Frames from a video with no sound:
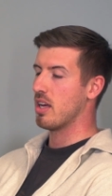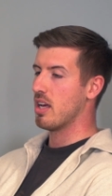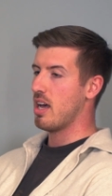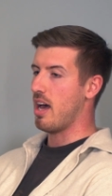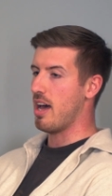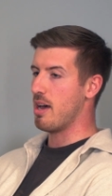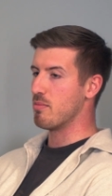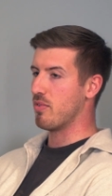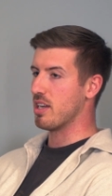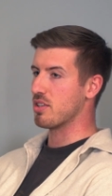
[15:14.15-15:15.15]

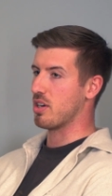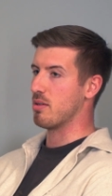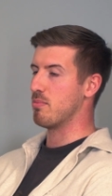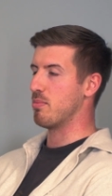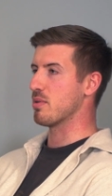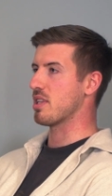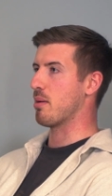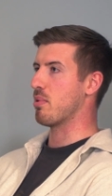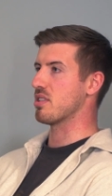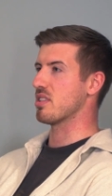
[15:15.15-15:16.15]
Really trying to boost
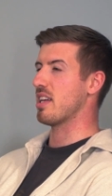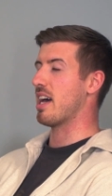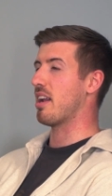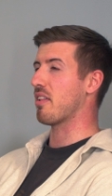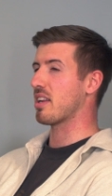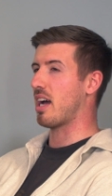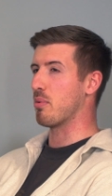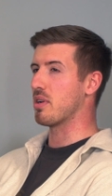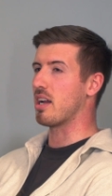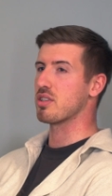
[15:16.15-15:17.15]
our presence there, and I think
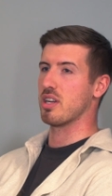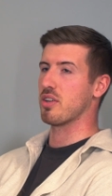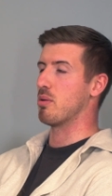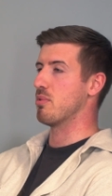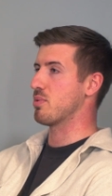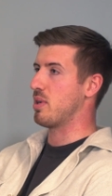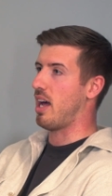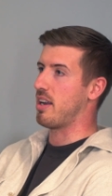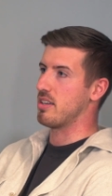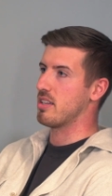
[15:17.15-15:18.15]
that will naturally come as we
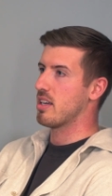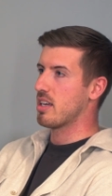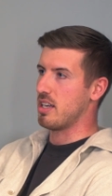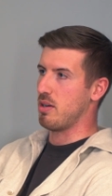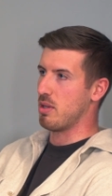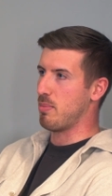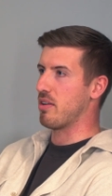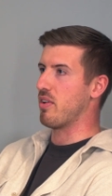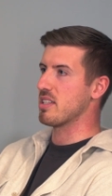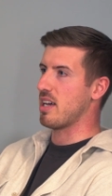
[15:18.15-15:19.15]
land the
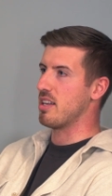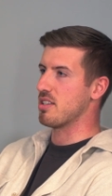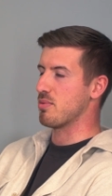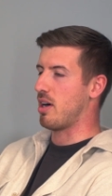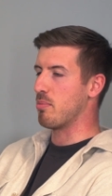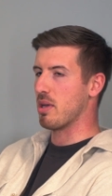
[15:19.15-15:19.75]
big retailers as well.